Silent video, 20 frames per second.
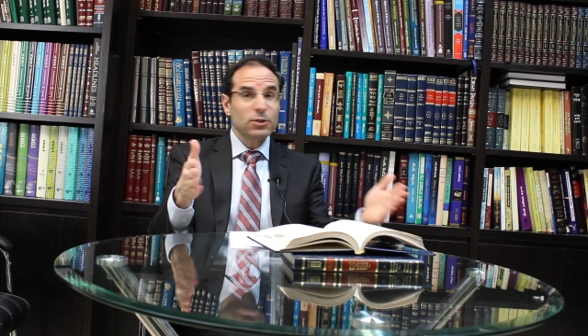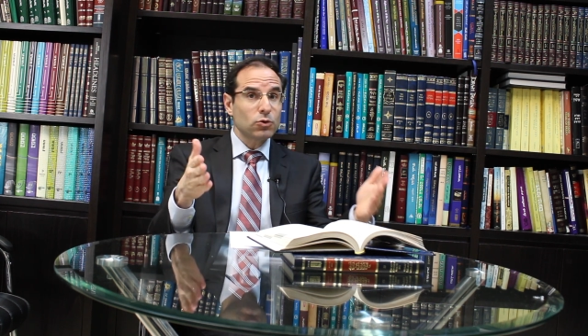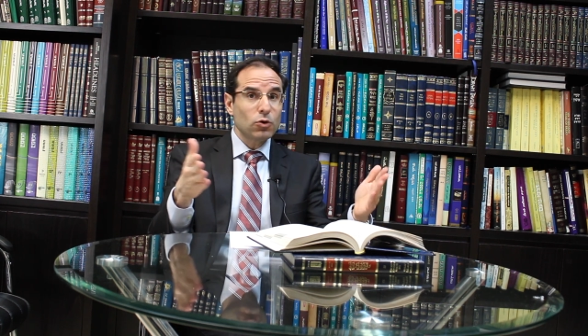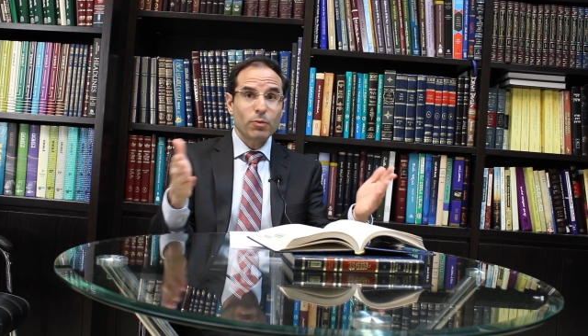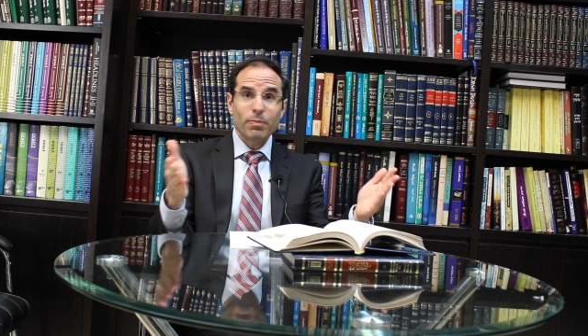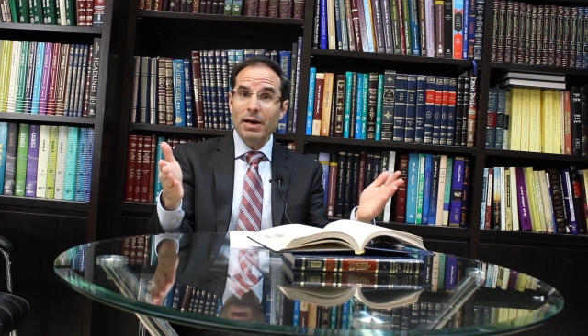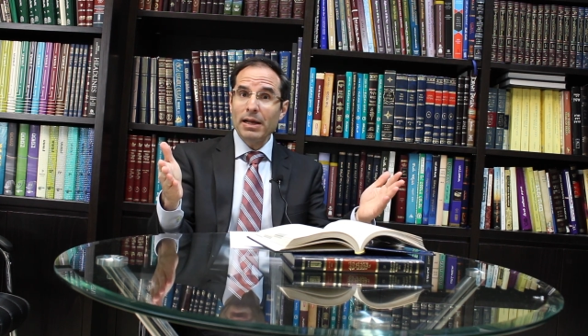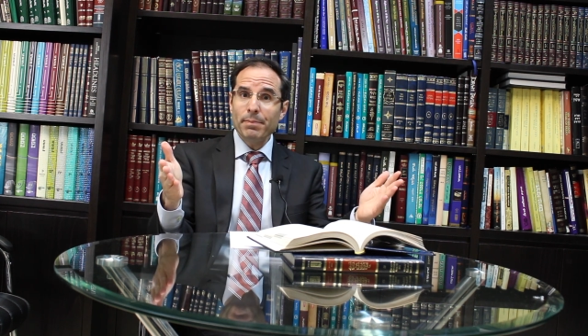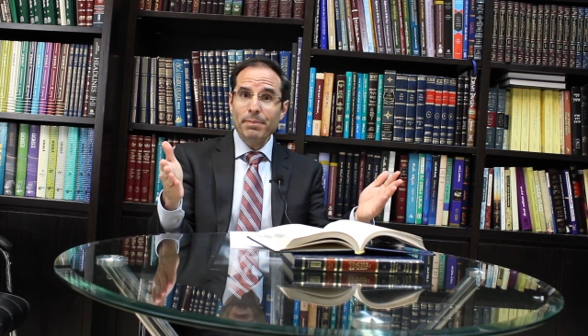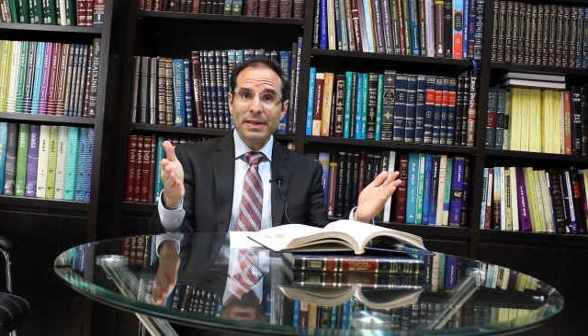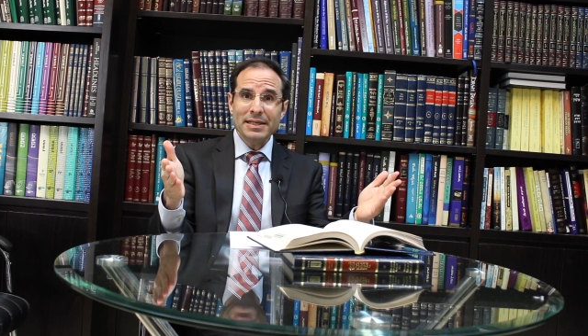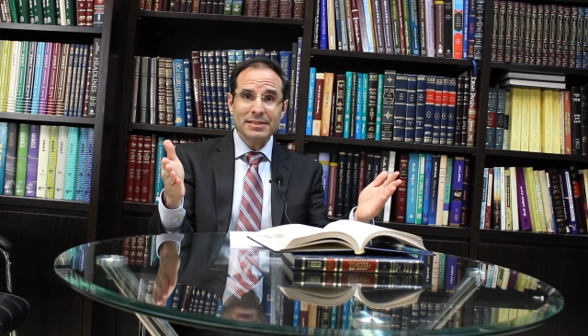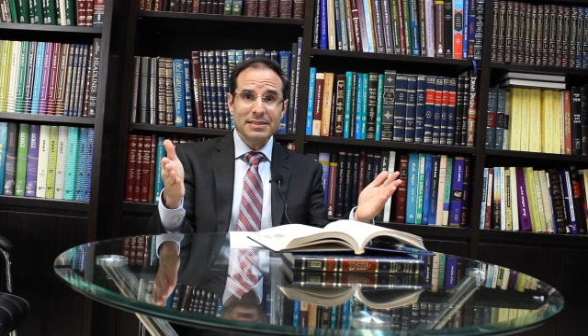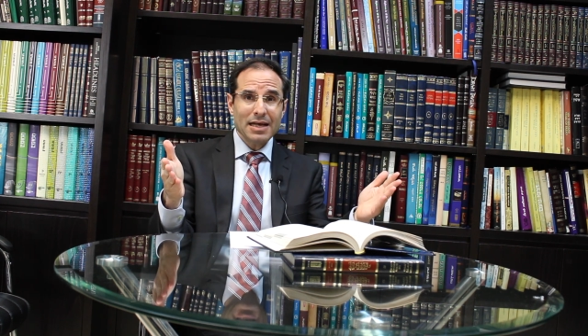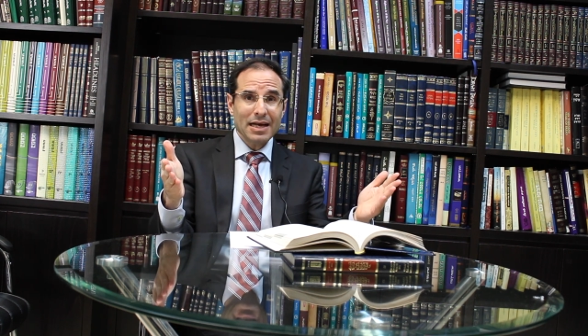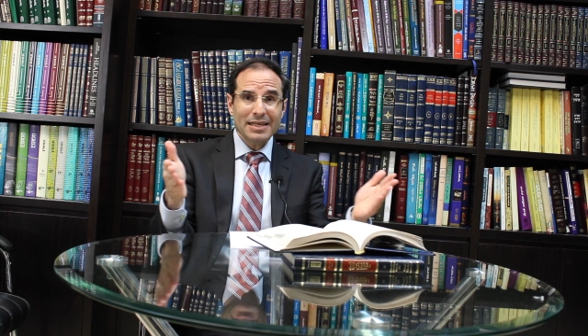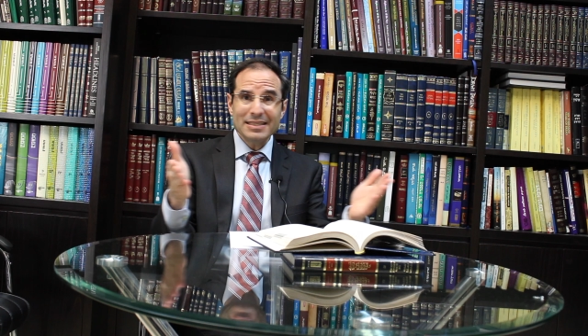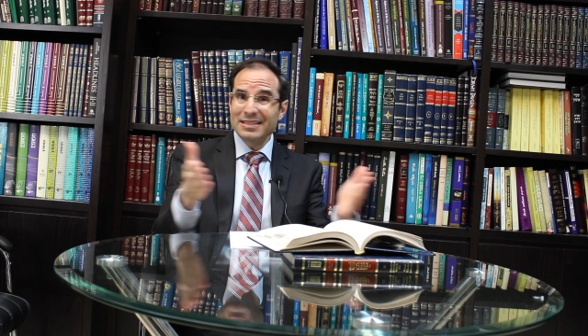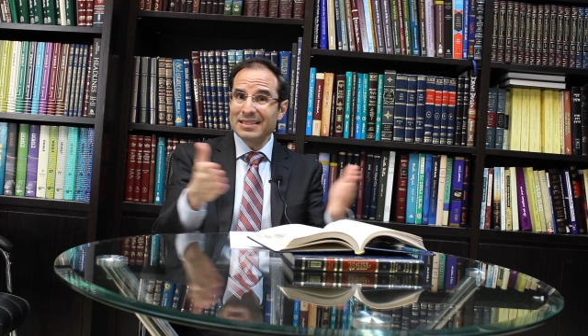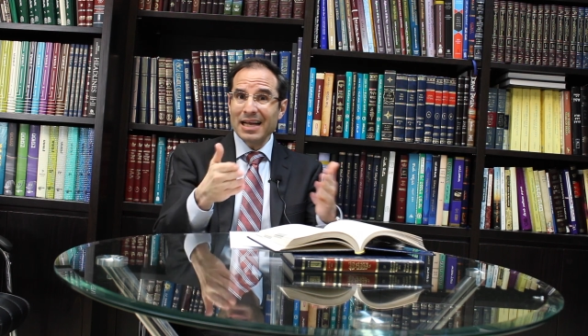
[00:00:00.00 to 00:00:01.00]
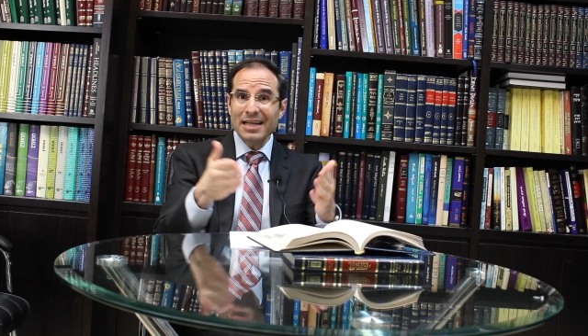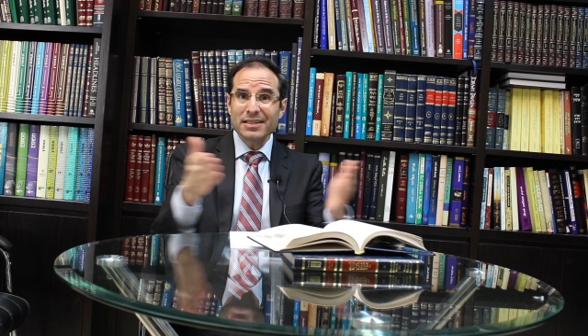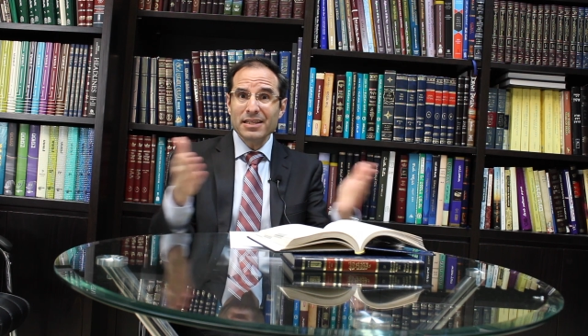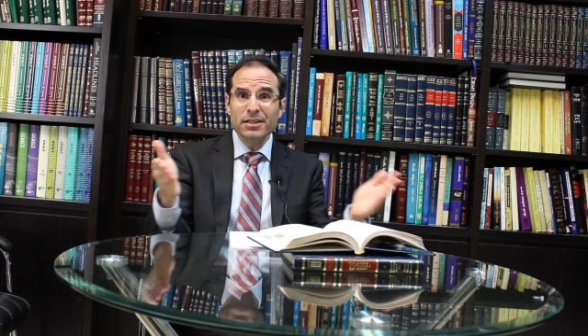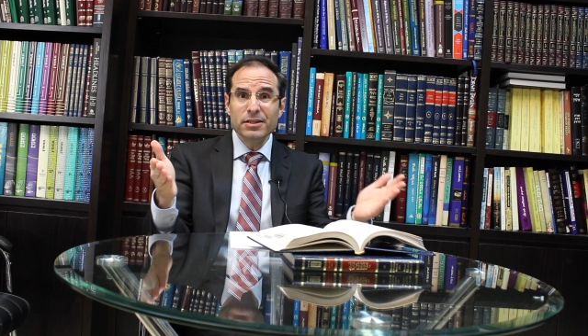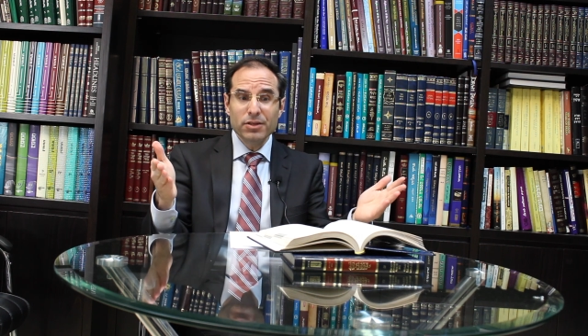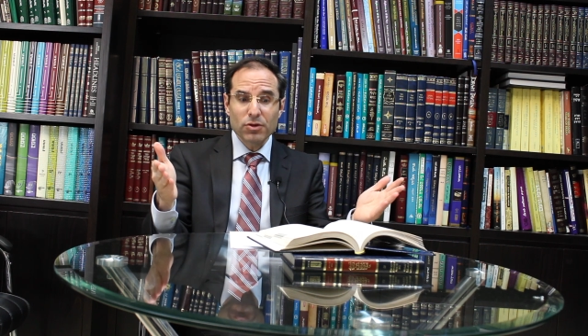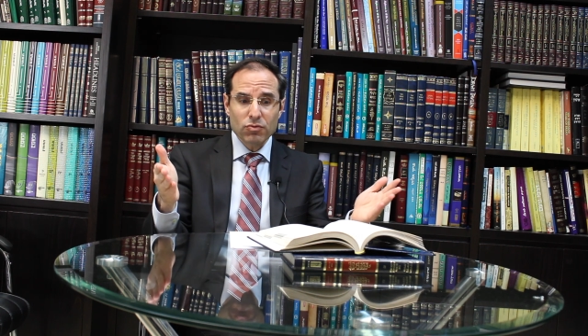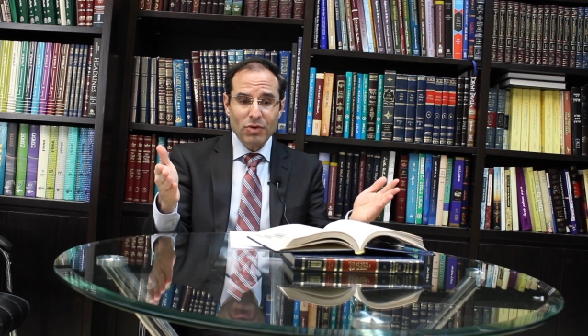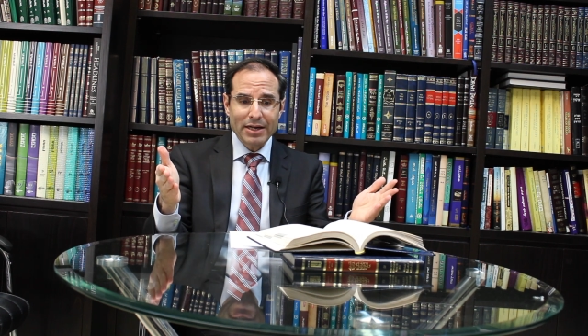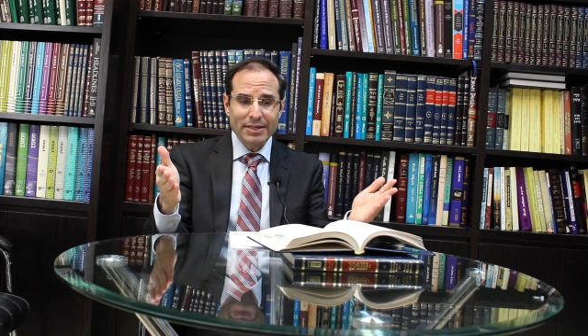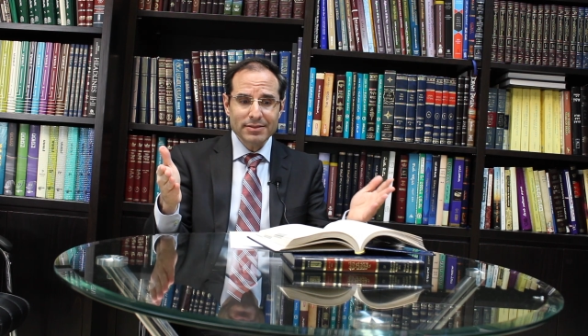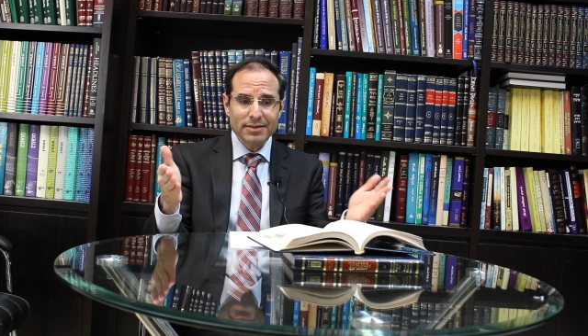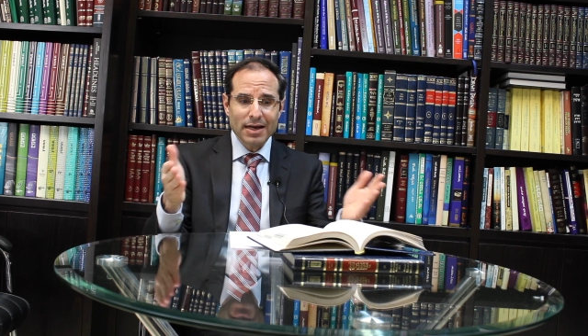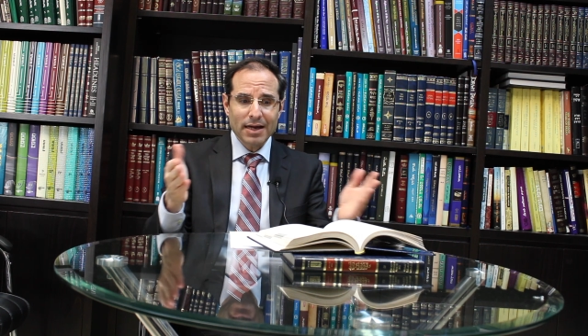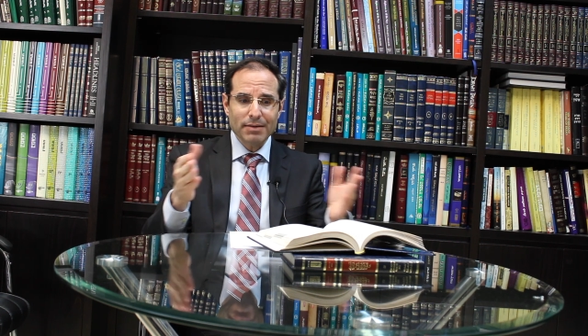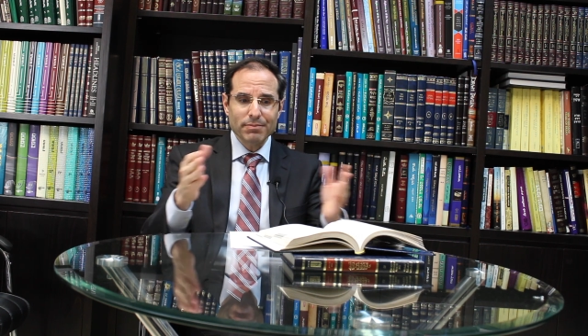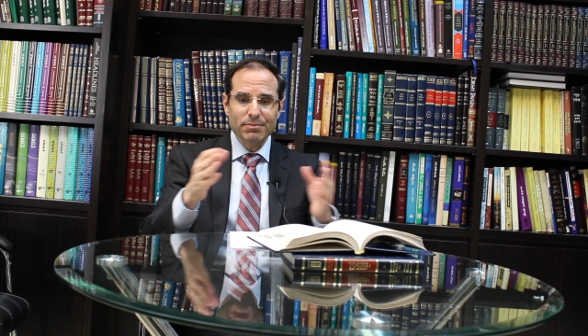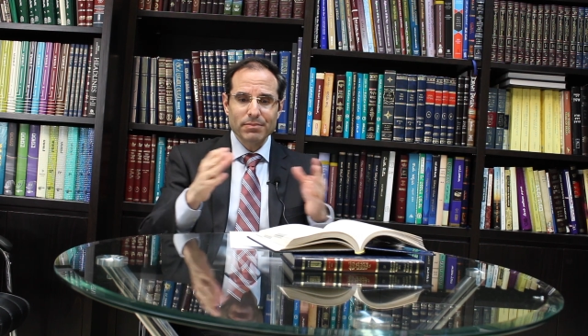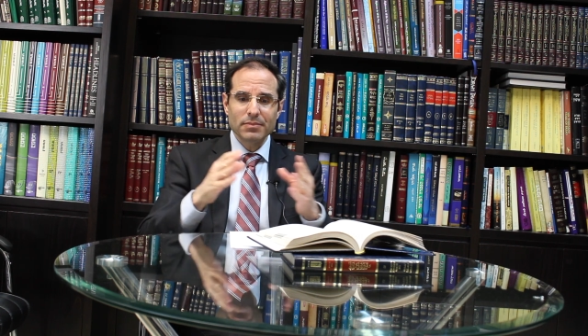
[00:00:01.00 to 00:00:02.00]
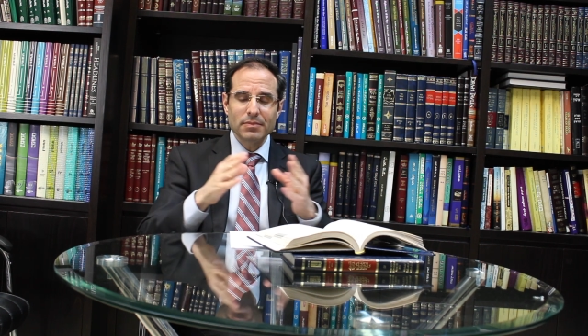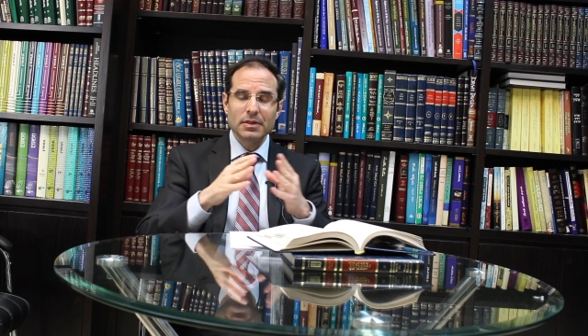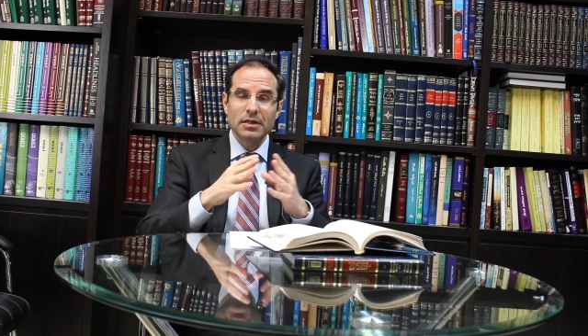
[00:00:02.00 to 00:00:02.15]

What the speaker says: Korban Pesach is not in the right time.